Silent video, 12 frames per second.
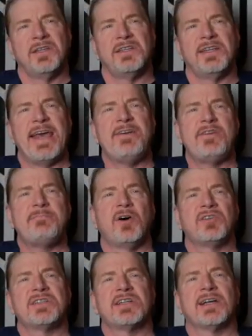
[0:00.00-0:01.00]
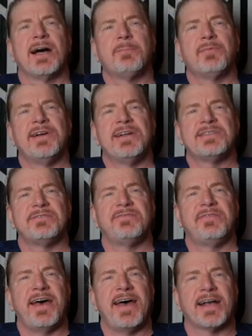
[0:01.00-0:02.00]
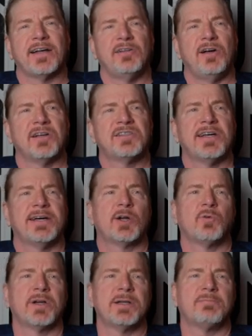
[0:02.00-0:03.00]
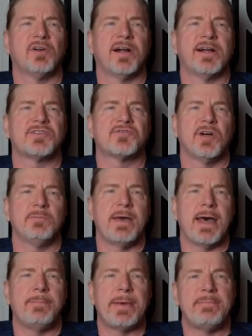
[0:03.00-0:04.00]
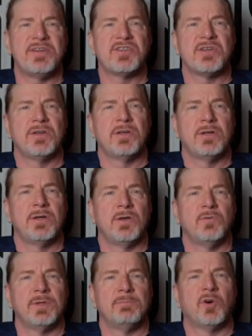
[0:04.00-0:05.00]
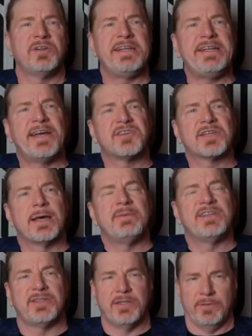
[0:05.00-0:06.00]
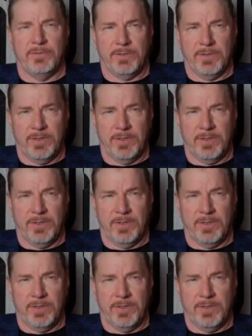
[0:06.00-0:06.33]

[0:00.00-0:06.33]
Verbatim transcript: Today we posted a comprehensive FAQ alongside our work in progress roadmap image, with more details coming soon.